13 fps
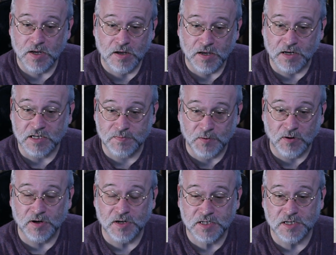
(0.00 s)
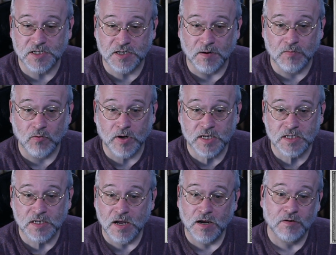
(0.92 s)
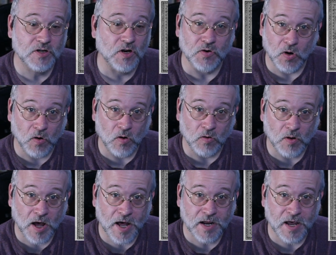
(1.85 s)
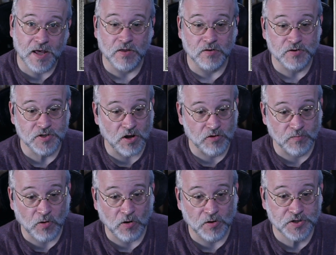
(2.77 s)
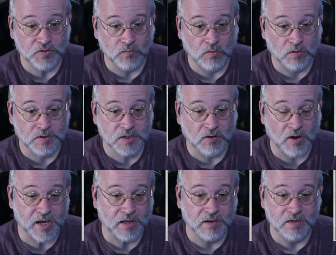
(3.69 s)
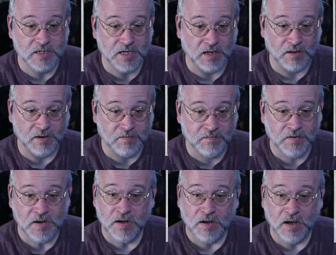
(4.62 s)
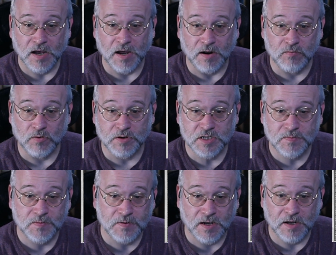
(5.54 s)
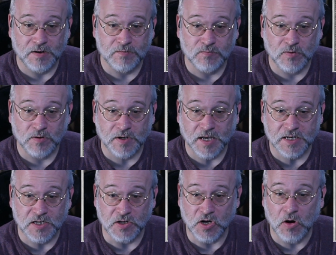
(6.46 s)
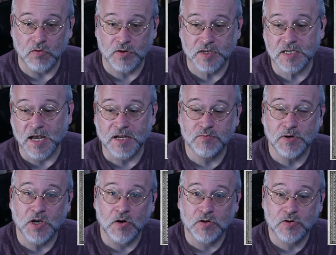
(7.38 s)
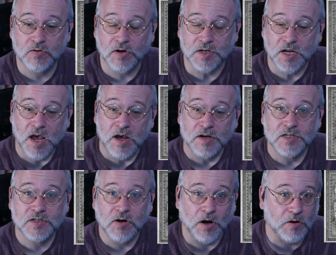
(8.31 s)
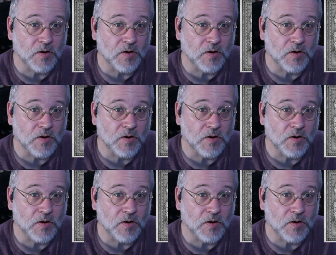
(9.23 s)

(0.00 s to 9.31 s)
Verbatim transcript: experience at some point. I don't know a whole lot, and there's other parts of the world like Deliv, and we'll and we'll get to know this as we go through it. So